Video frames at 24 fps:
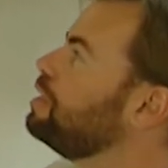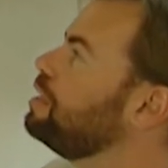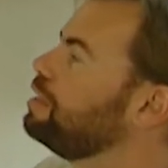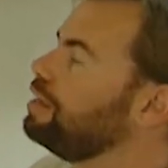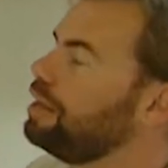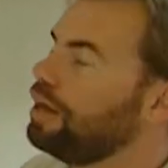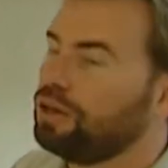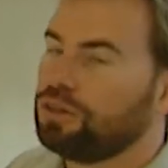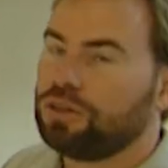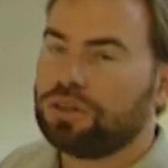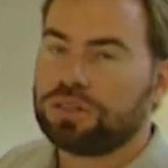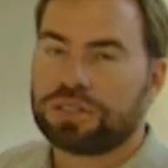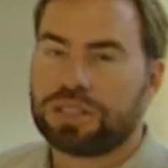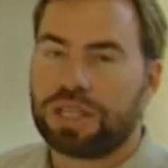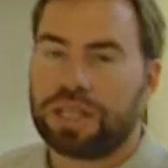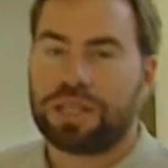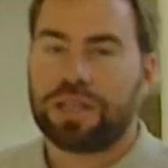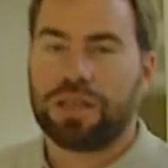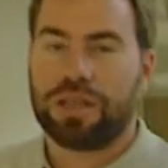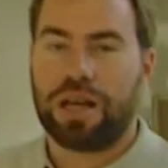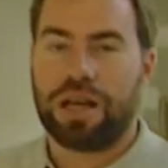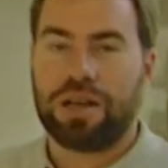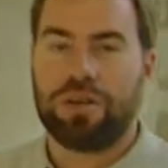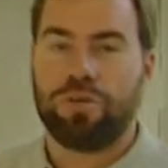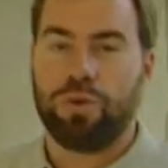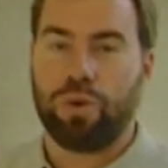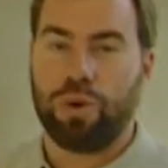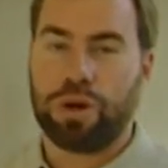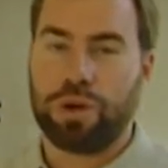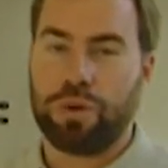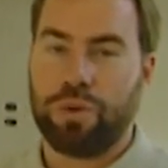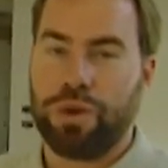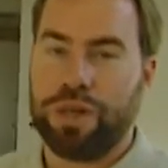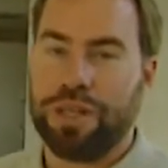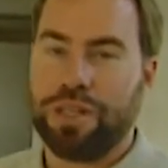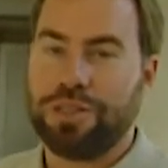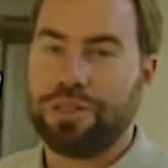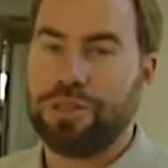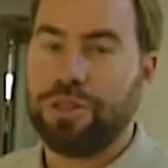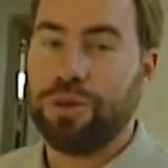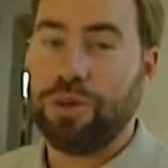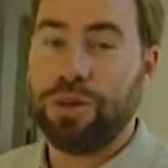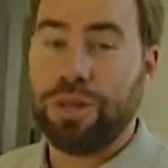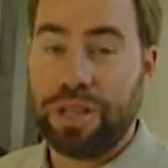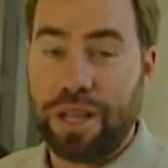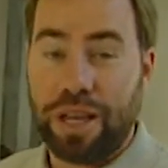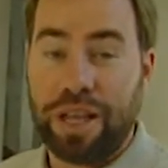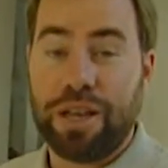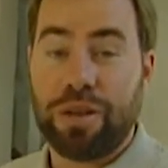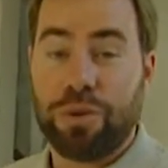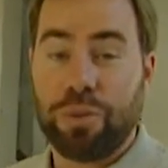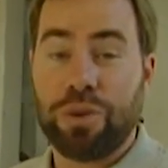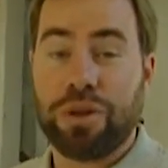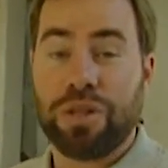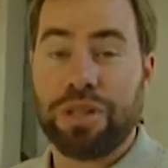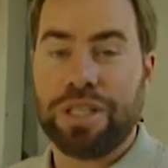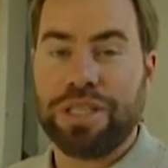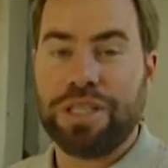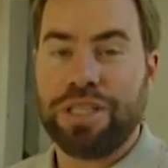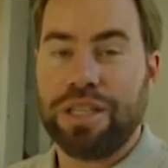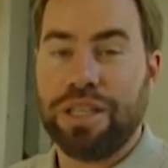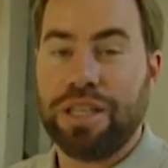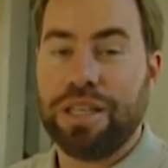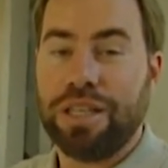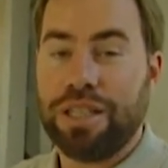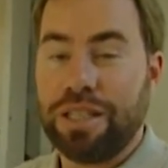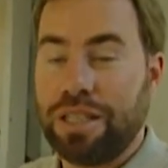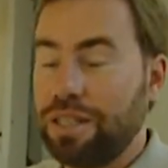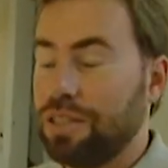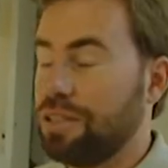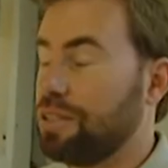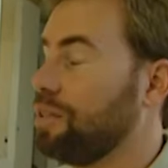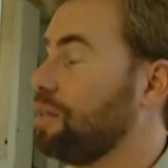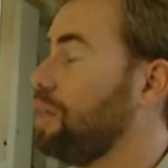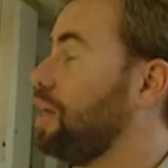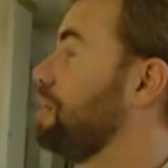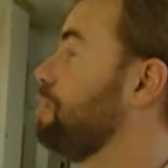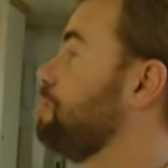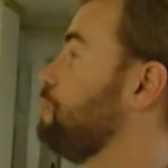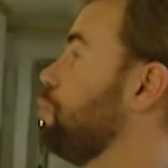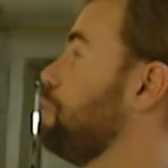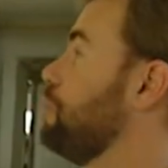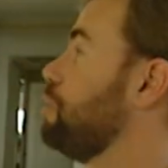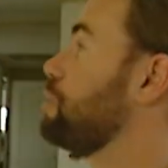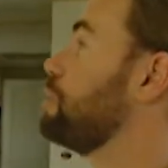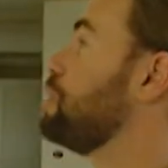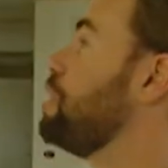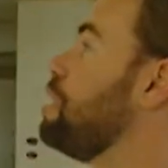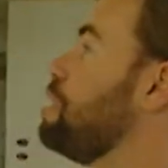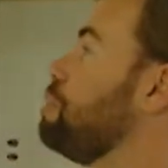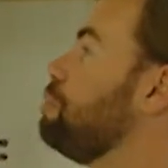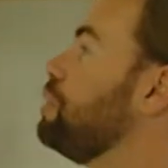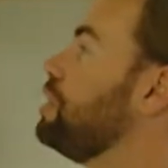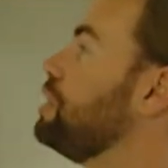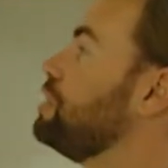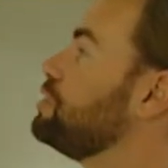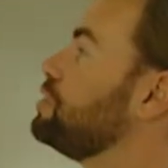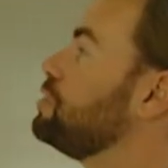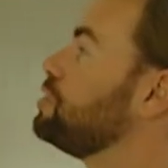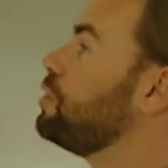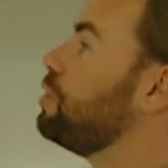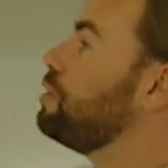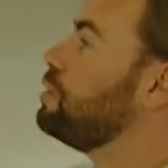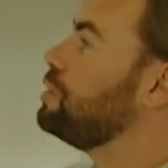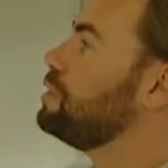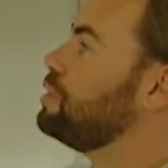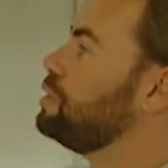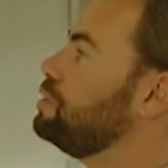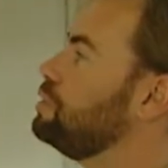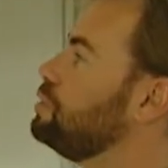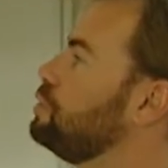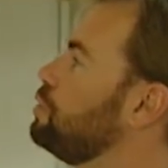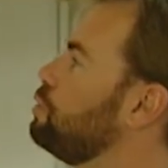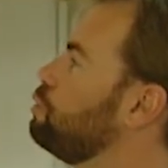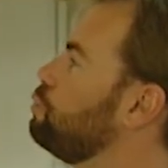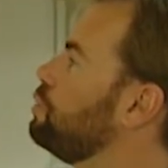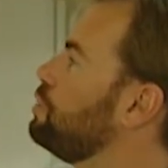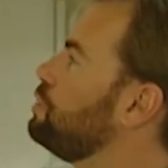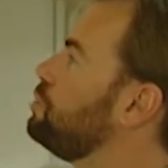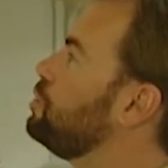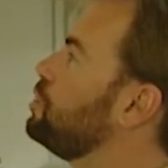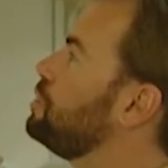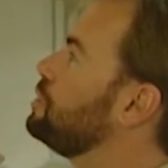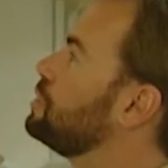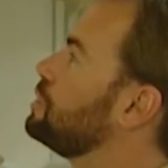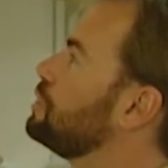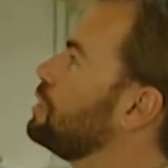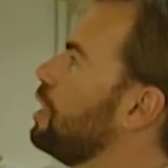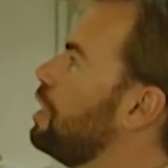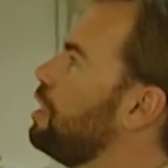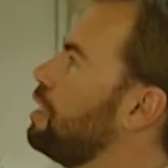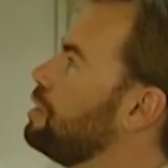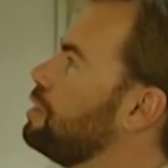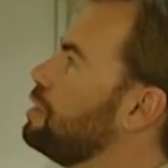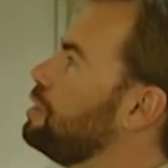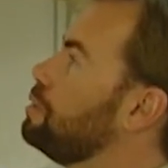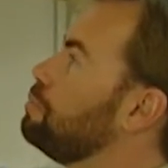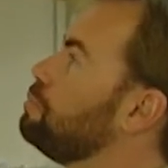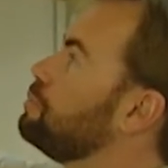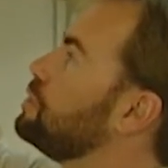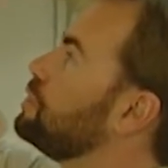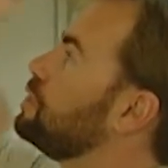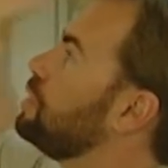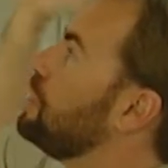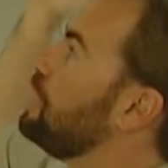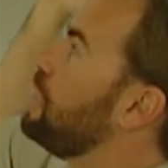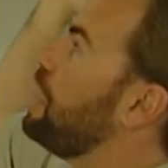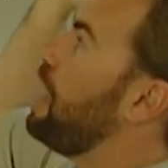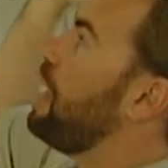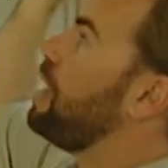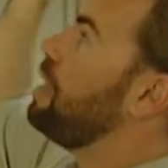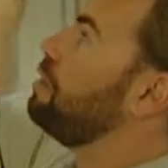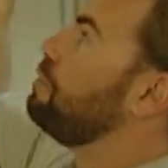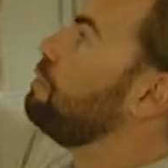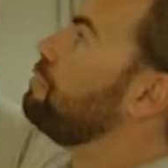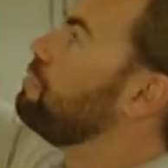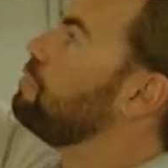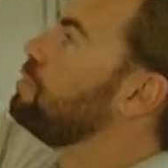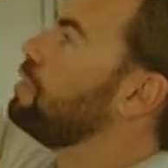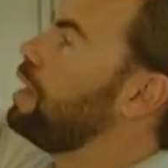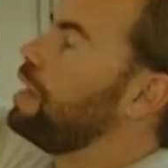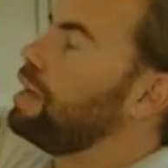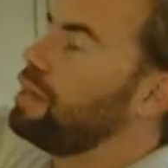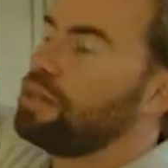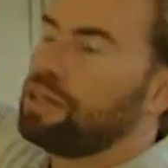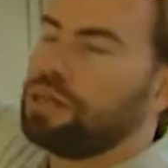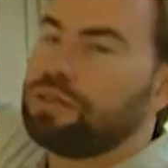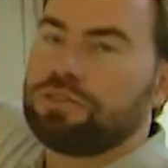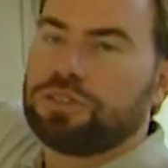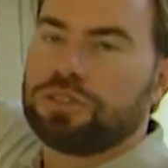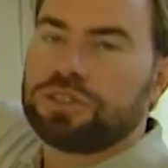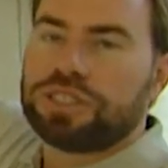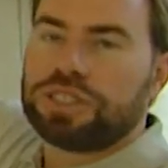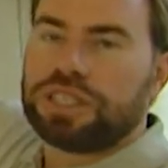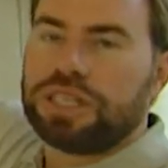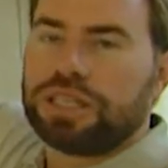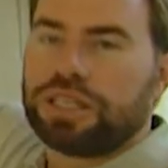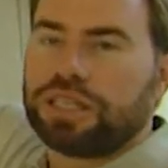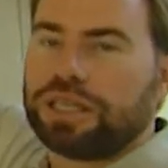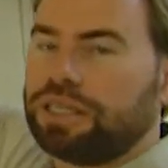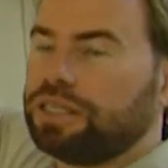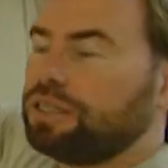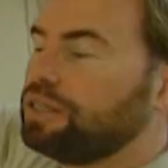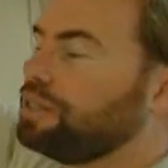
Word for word: Now it looks like a lot of work went into it and it really did. It is a lot of work. But it started with just columns and a flat level ceiling